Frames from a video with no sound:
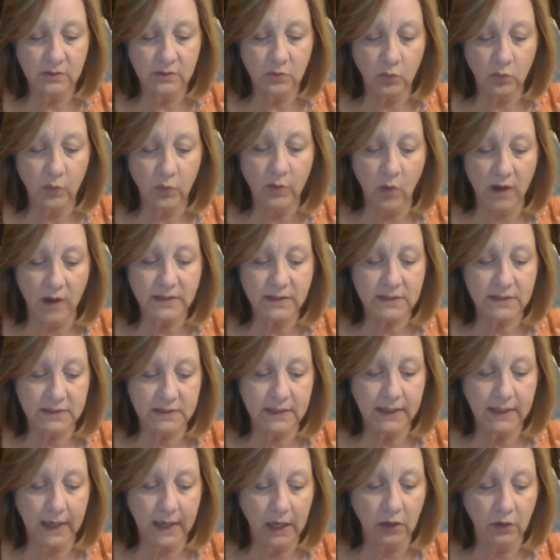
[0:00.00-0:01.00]
we want to
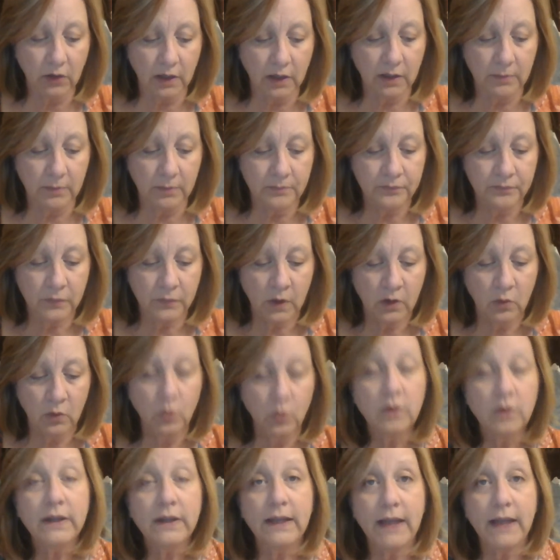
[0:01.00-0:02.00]
see Karen.
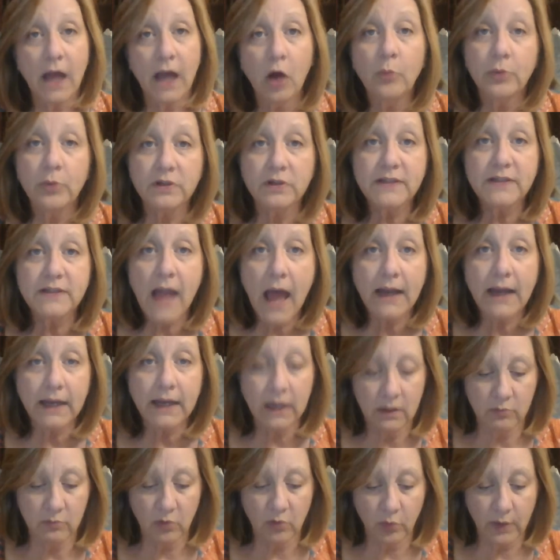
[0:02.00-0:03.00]
Will he help her, Daddy?
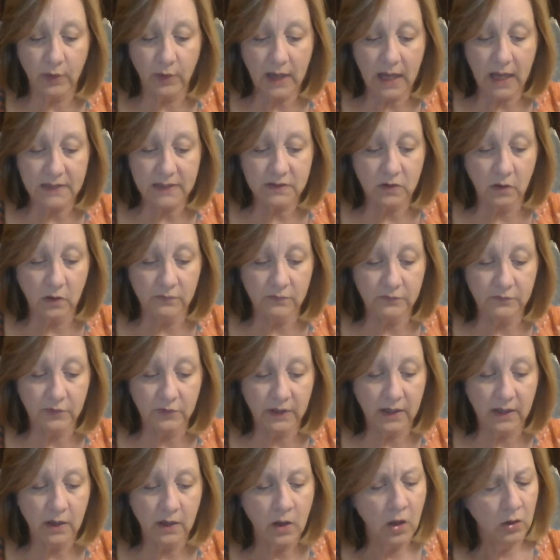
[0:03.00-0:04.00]
Marie asked
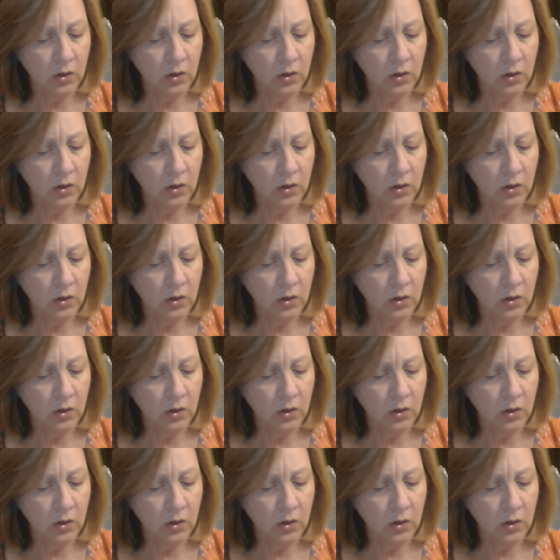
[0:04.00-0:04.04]
hopefully.